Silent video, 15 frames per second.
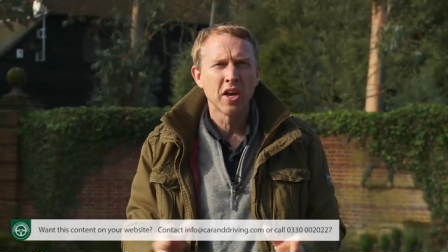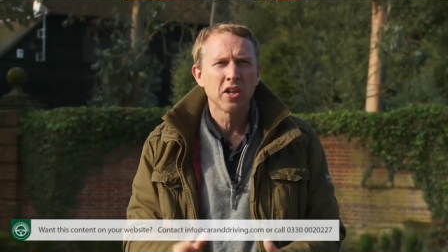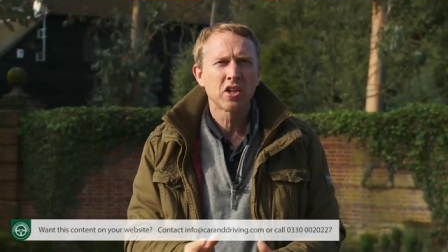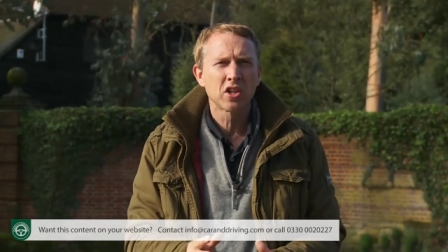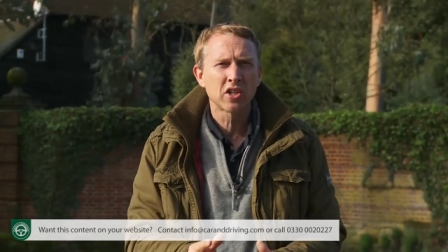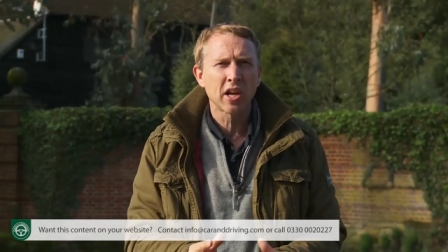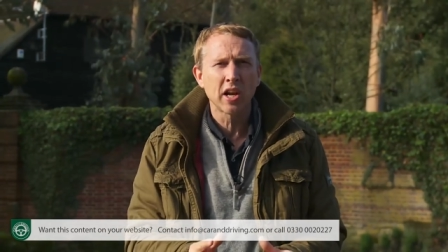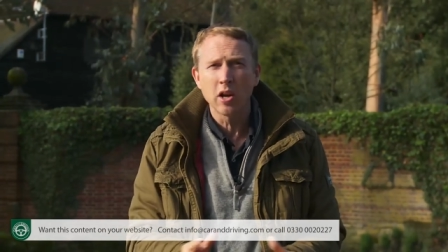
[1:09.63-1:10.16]
to
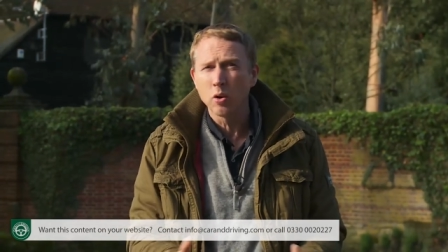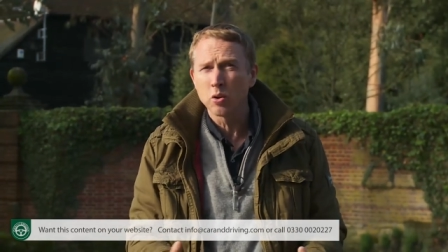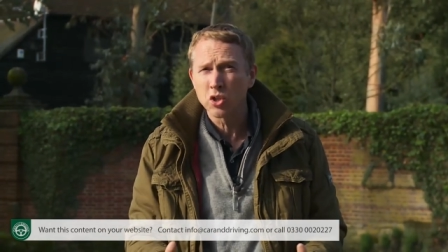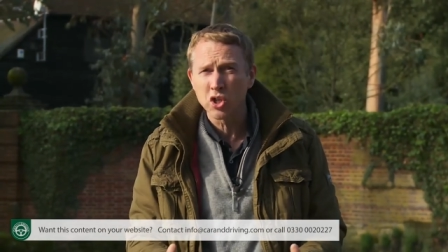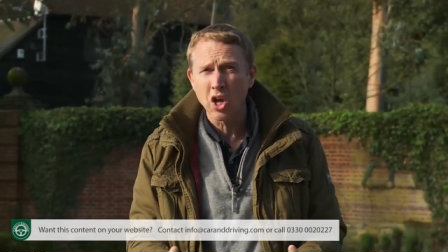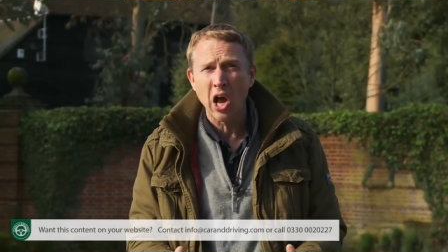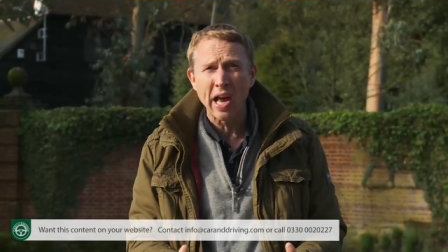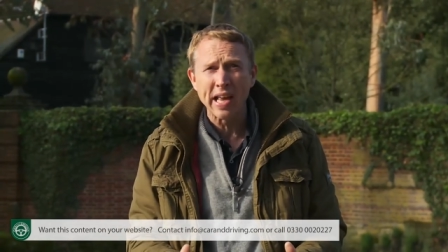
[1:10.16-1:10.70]
sell
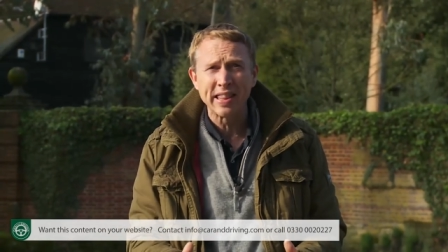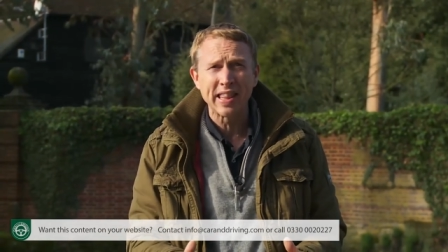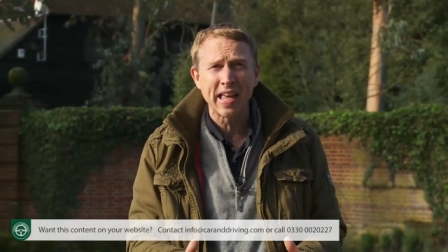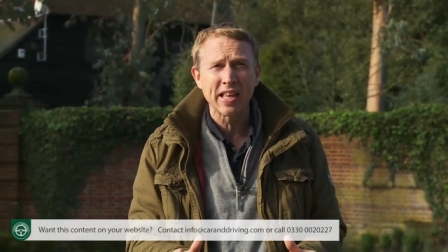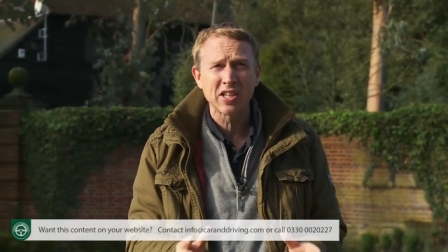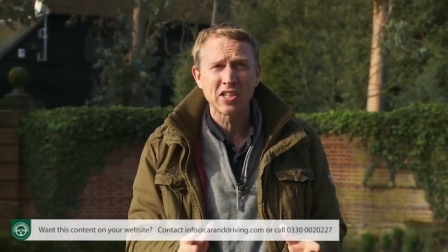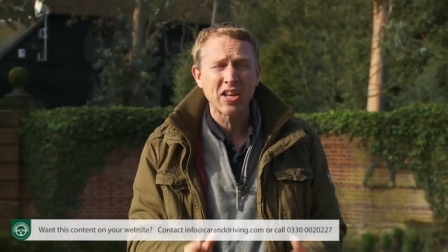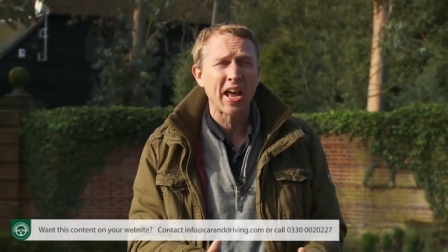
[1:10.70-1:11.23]
alongside
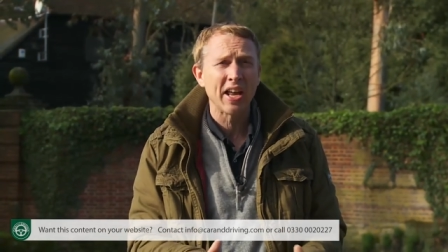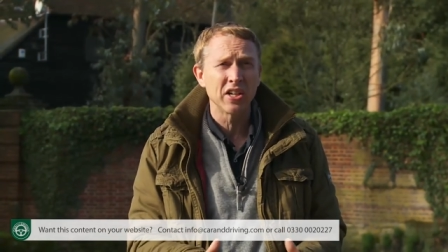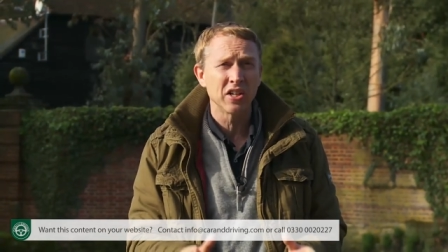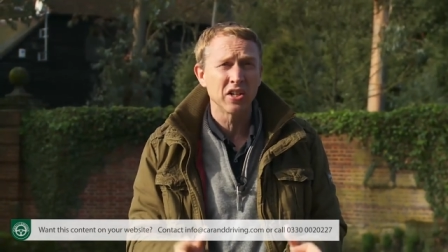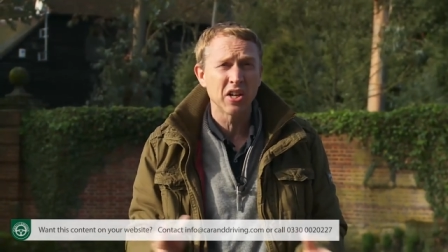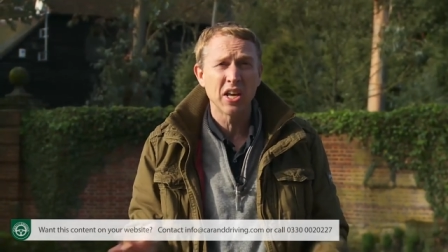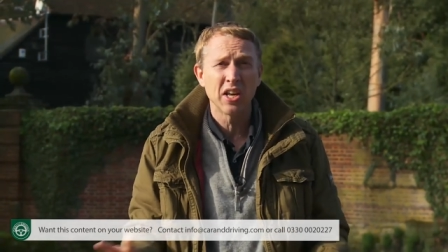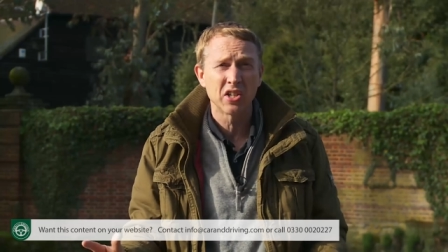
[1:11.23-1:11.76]
their
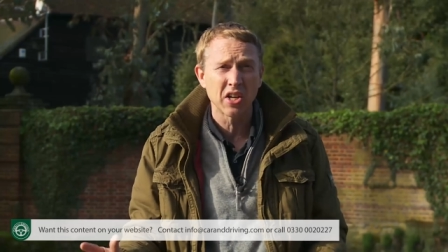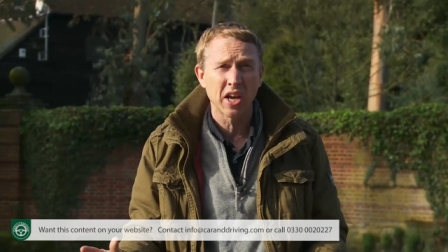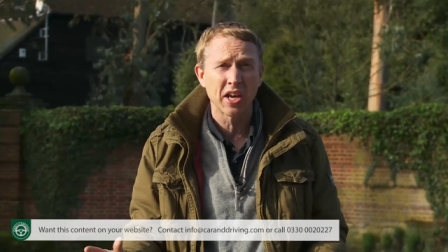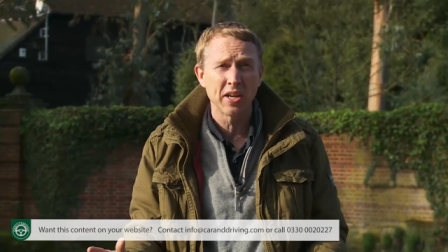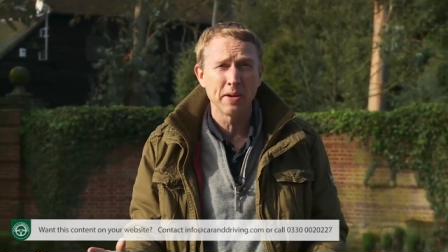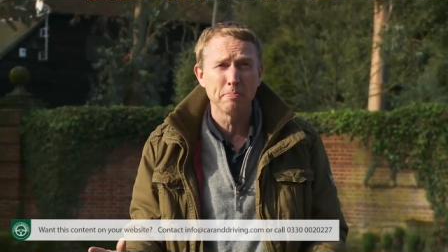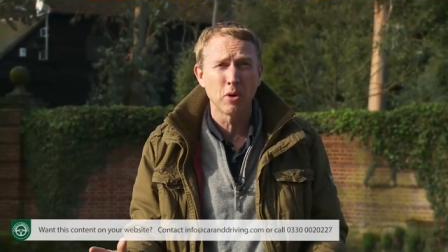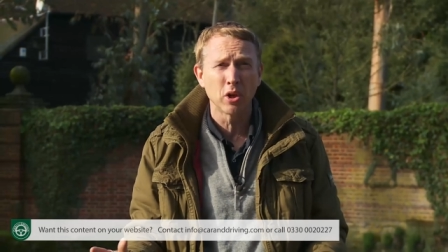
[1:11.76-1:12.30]
standard
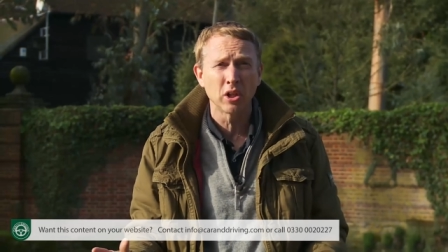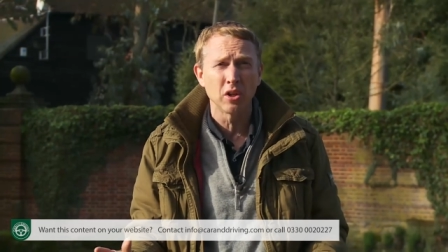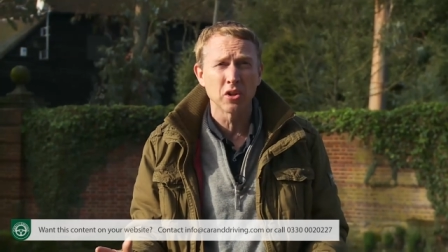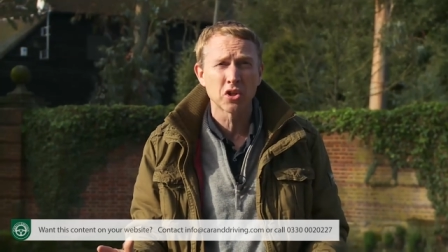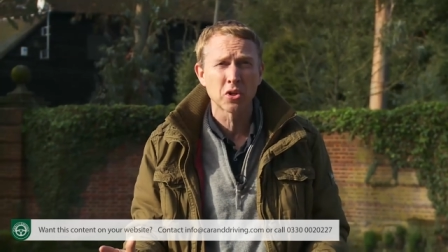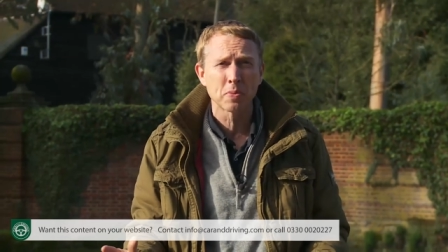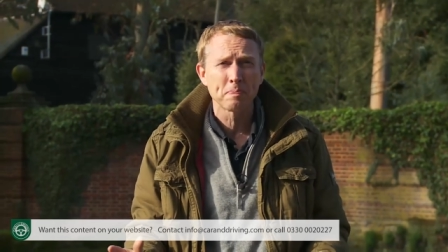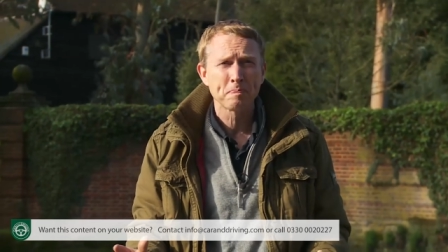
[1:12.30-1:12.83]
executive
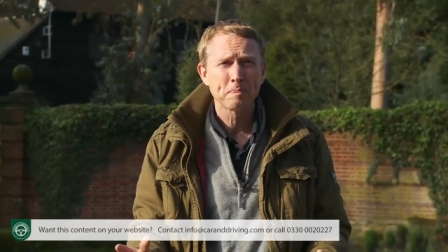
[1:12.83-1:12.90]
models.